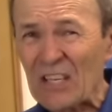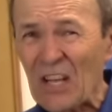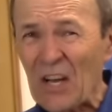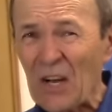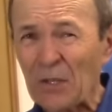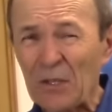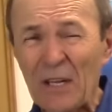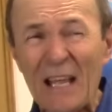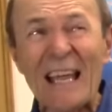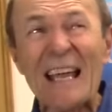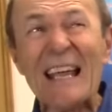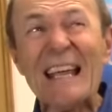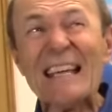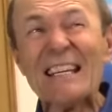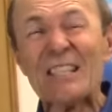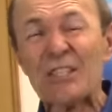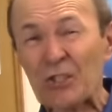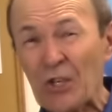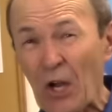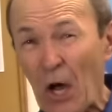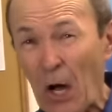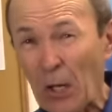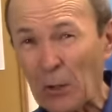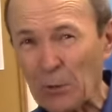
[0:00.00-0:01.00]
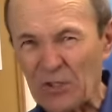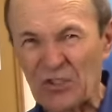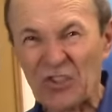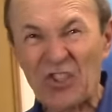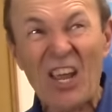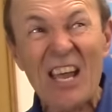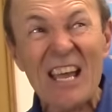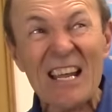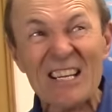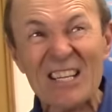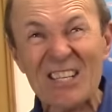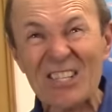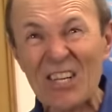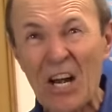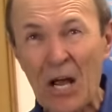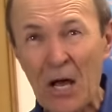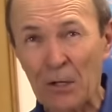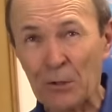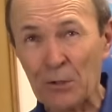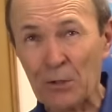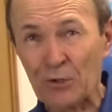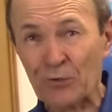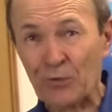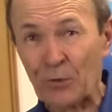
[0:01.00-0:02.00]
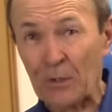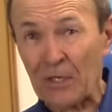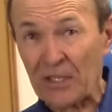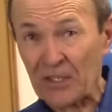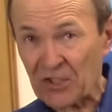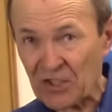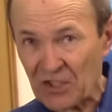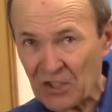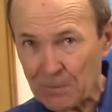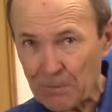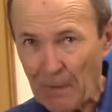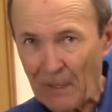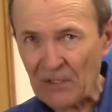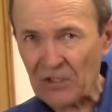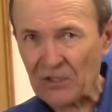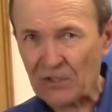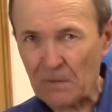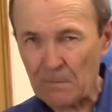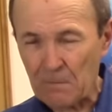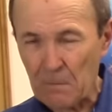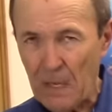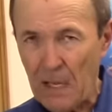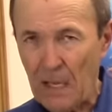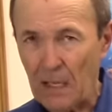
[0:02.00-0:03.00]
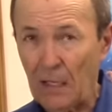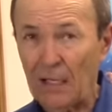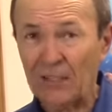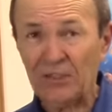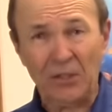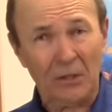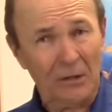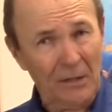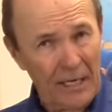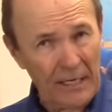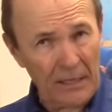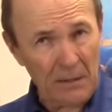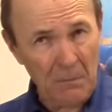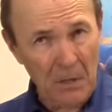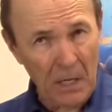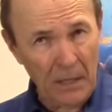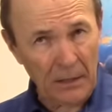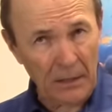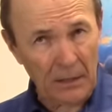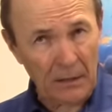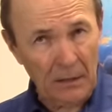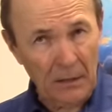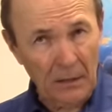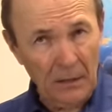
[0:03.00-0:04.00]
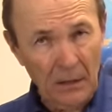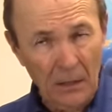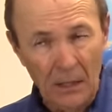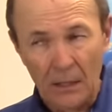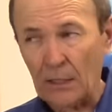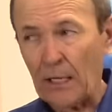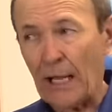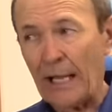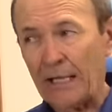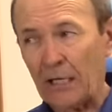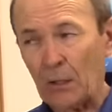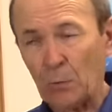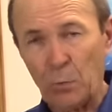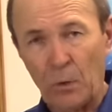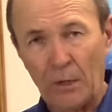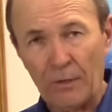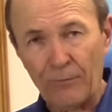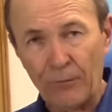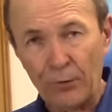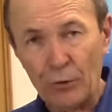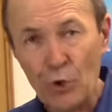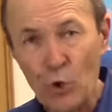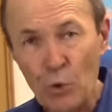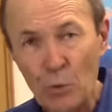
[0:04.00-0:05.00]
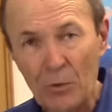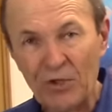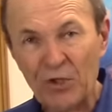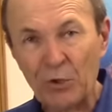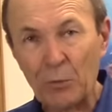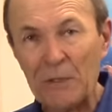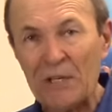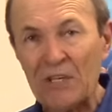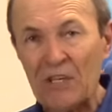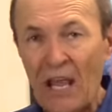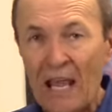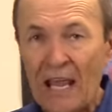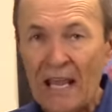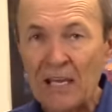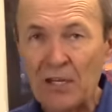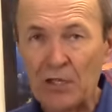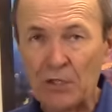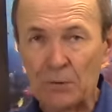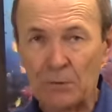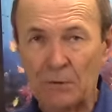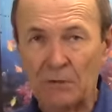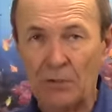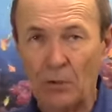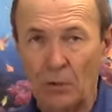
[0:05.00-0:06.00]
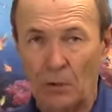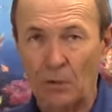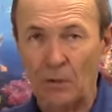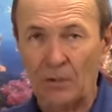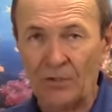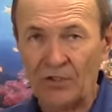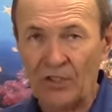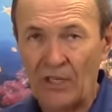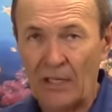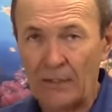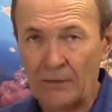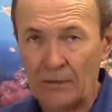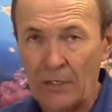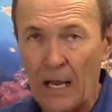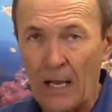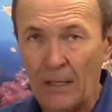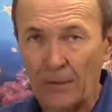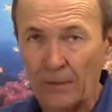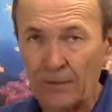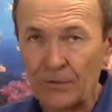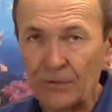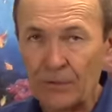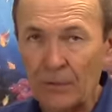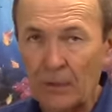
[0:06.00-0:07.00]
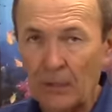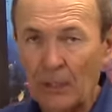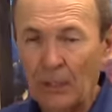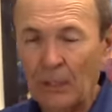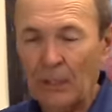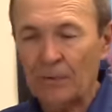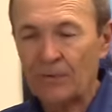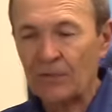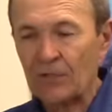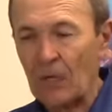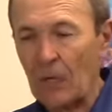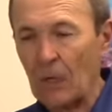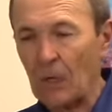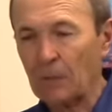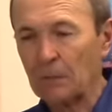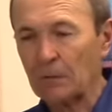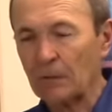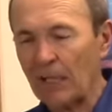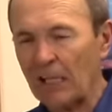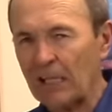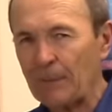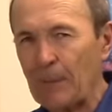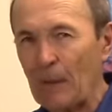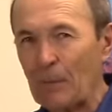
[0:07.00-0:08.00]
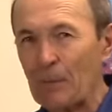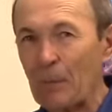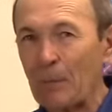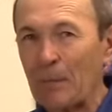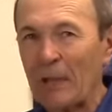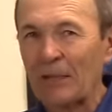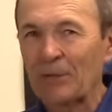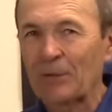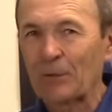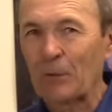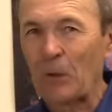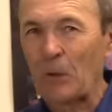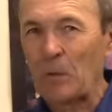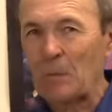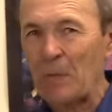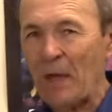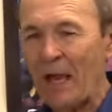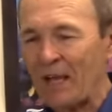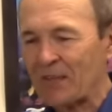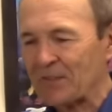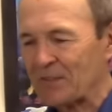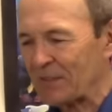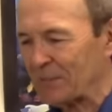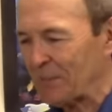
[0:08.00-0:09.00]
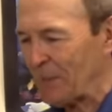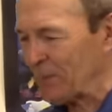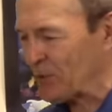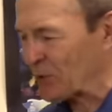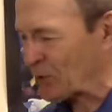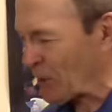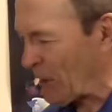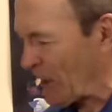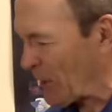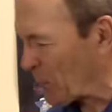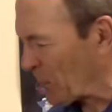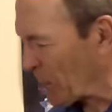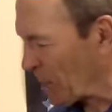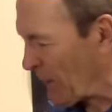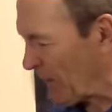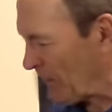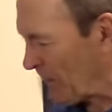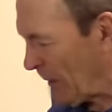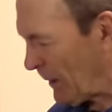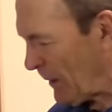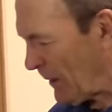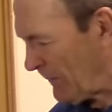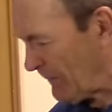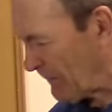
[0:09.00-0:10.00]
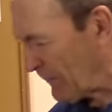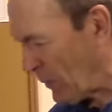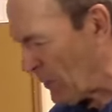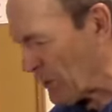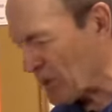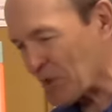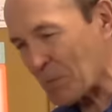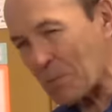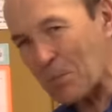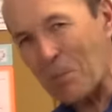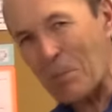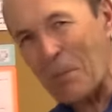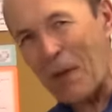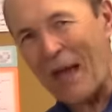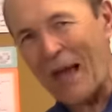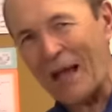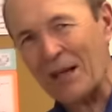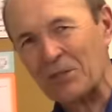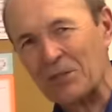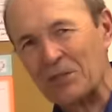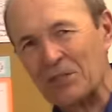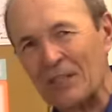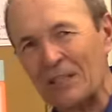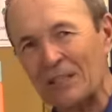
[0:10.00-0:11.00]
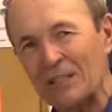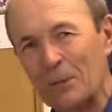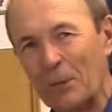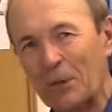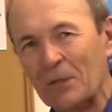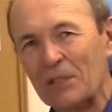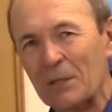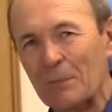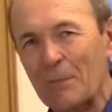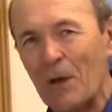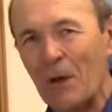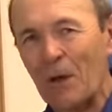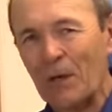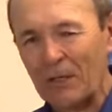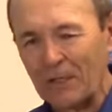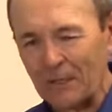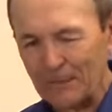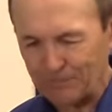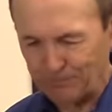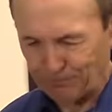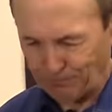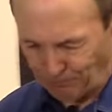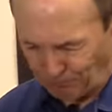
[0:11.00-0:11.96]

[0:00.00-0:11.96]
$8, $10 for an expensive mask. That's a lot of money. A guy could work for 2 or 3 days to earn $10. So a lot of people made their own masks. Let me show you one of the very first masks in North America.